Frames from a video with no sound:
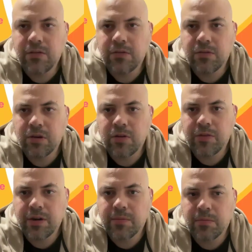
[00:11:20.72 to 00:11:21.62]
think you
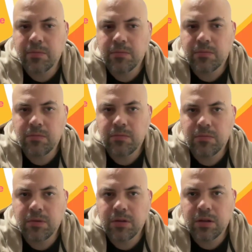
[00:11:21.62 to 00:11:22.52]
cover
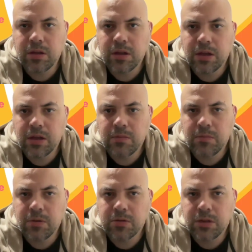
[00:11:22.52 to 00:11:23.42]

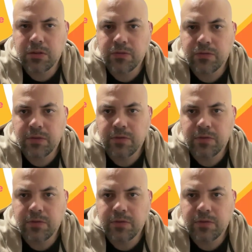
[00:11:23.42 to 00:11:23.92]
most of,